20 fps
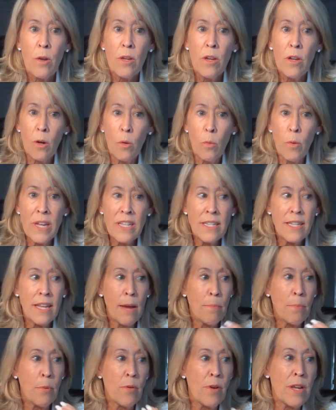We
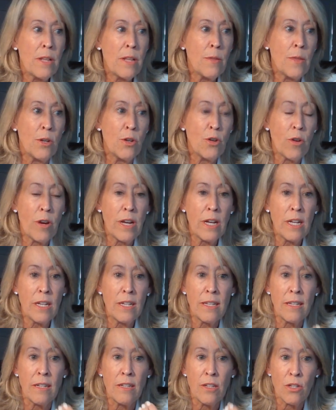separate the
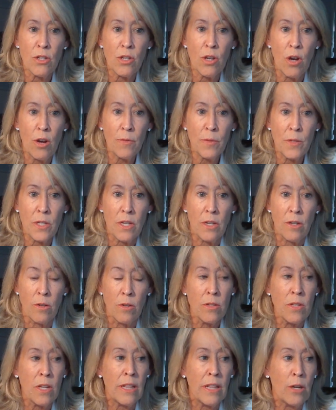trainings into soft
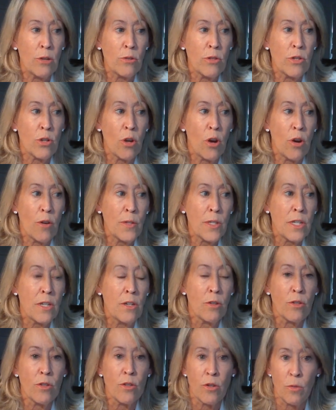skills, and those soft
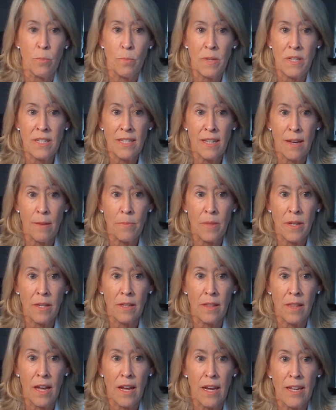skills could be
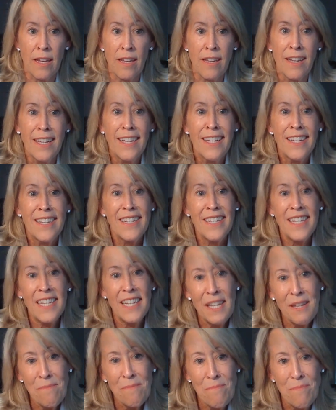something like
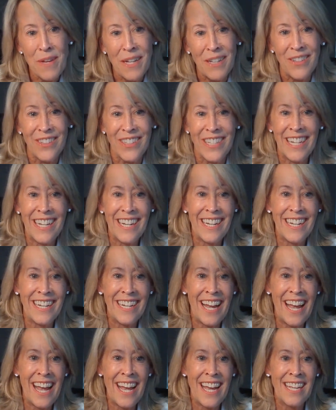team
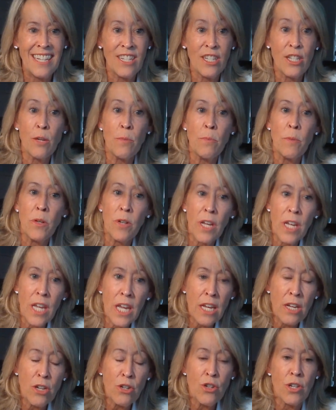building and
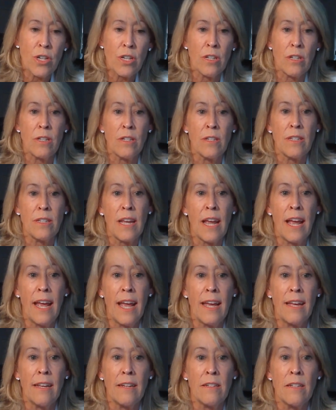communications,
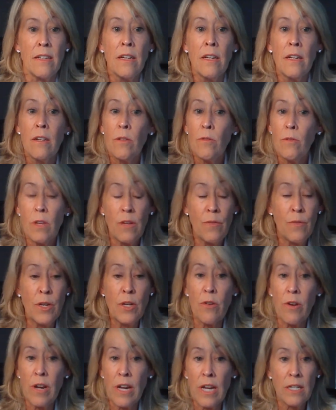and
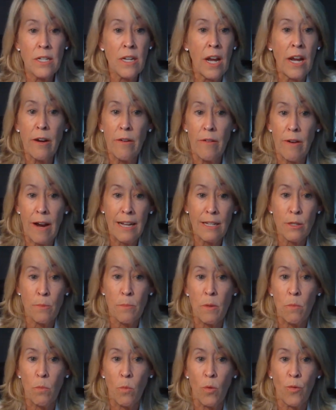even your
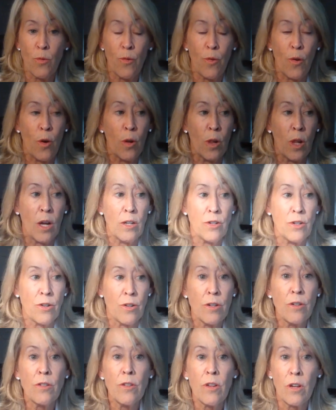anti-harassment would fall
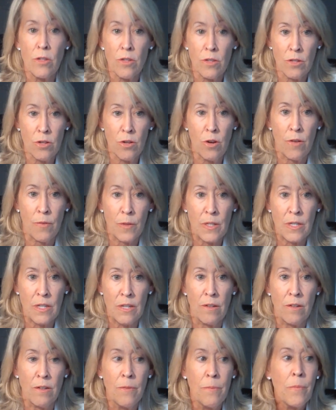under a soft
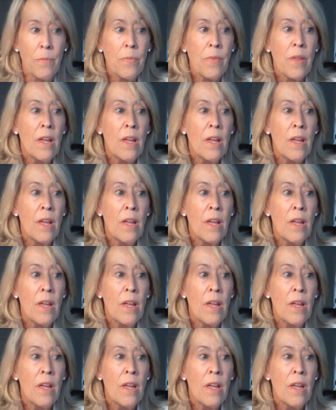skill.